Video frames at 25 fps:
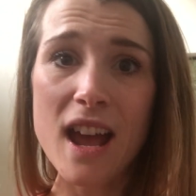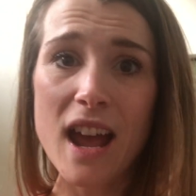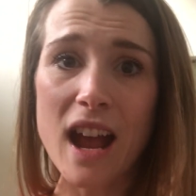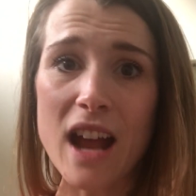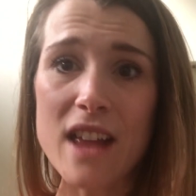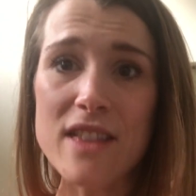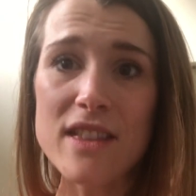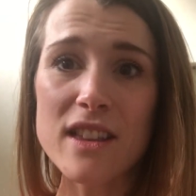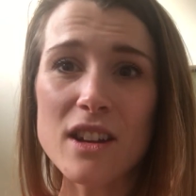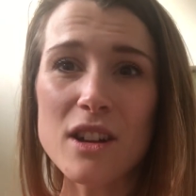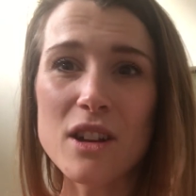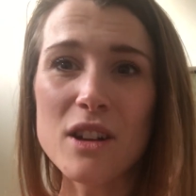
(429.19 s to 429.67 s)

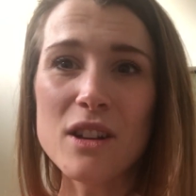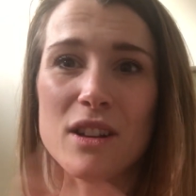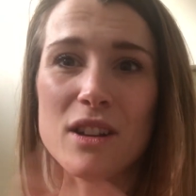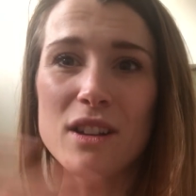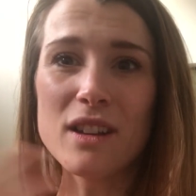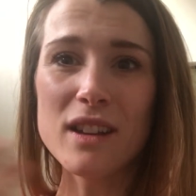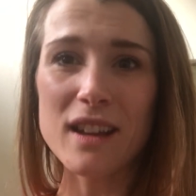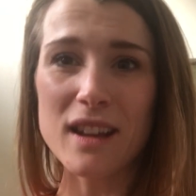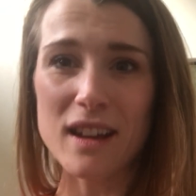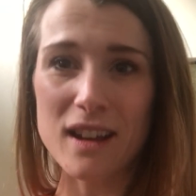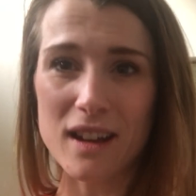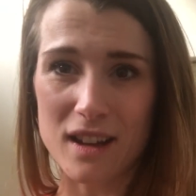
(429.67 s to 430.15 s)
and then
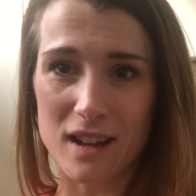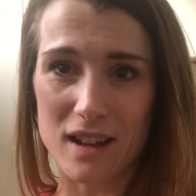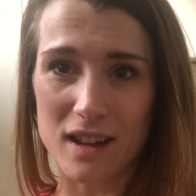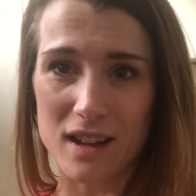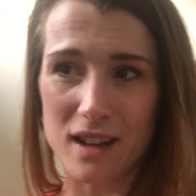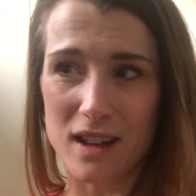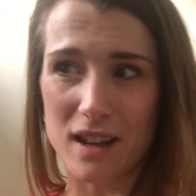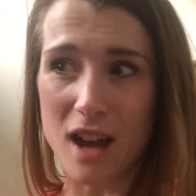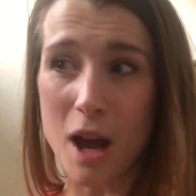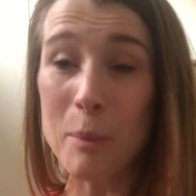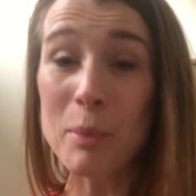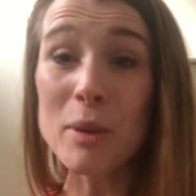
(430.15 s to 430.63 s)
I'll
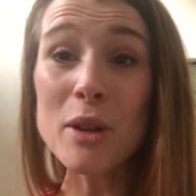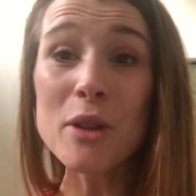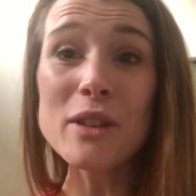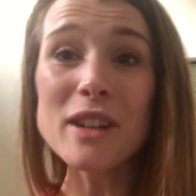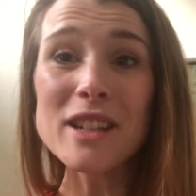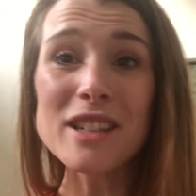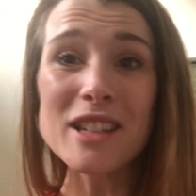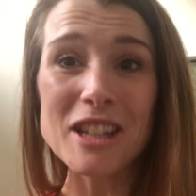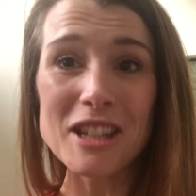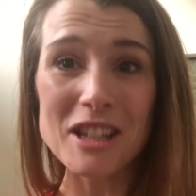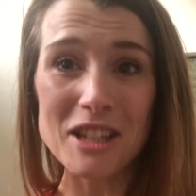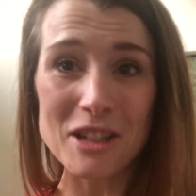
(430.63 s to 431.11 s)
upload
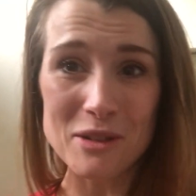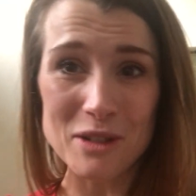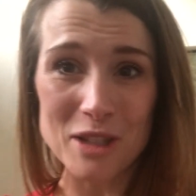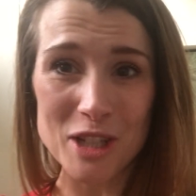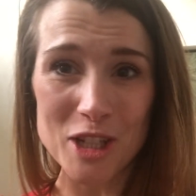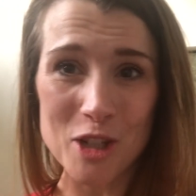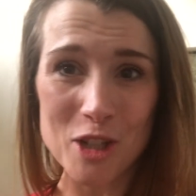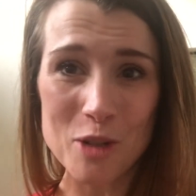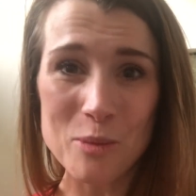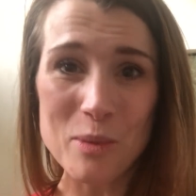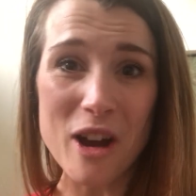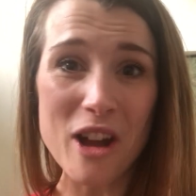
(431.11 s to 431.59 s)
it to
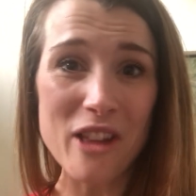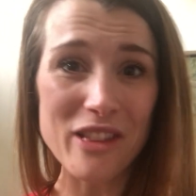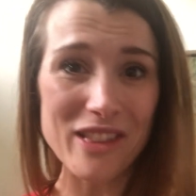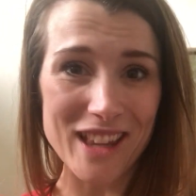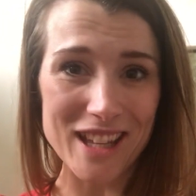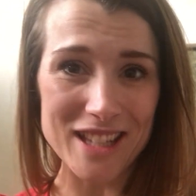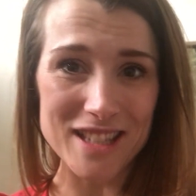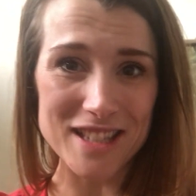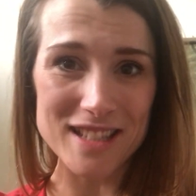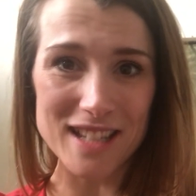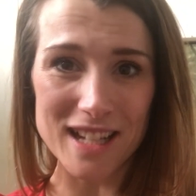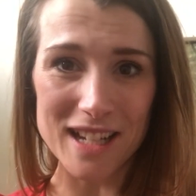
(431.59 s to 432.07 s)
YouTube
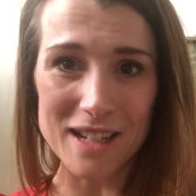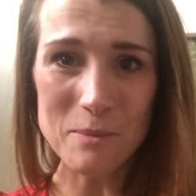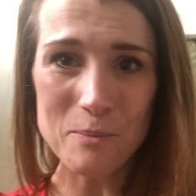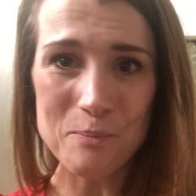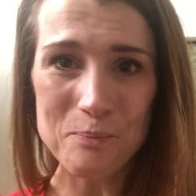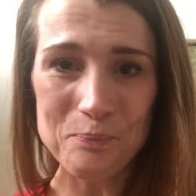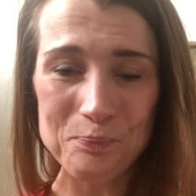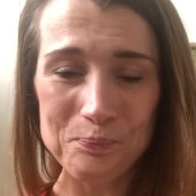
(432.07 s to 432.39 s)
unlisted.